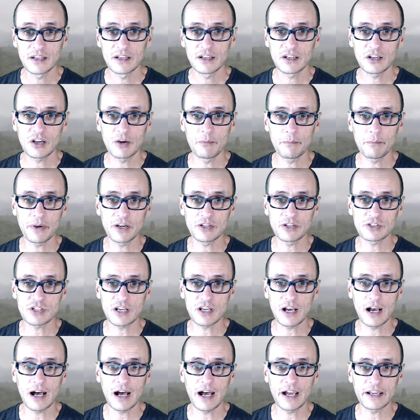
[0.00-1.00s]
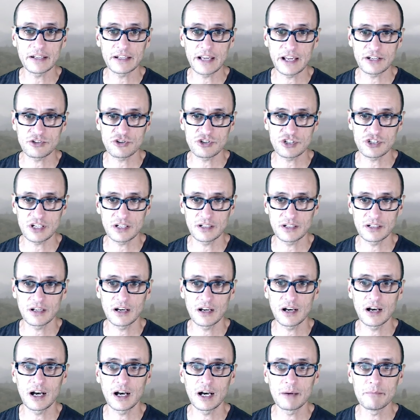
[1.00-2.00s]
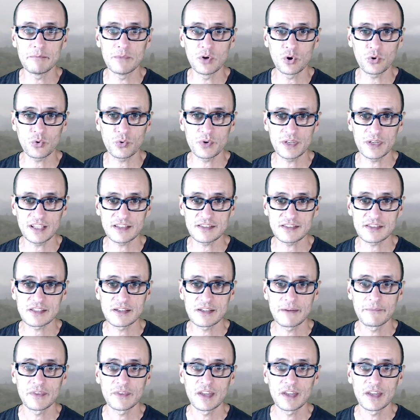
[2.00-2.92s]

compared to high nitrogen uh, milkweeds.